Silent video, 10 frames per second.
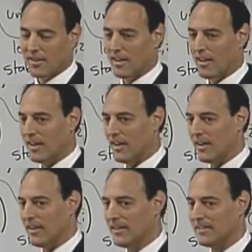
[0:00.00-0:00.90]

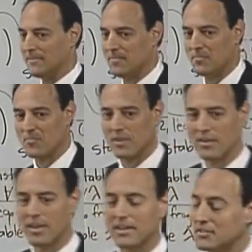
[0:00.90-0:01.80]
All
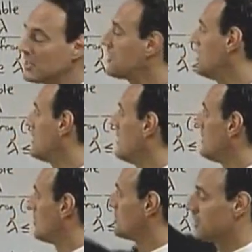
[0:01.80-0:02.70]
right, 16
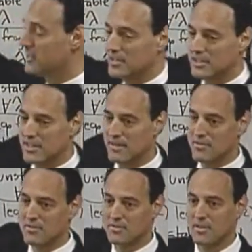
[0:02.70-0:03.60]
tons. Well, 16
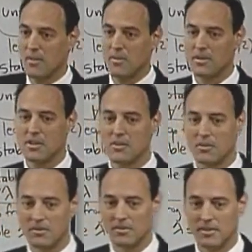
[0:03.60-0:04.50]
times slower
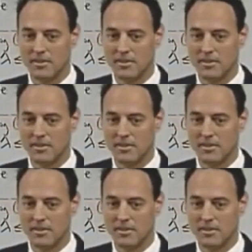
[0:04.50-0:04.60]
code.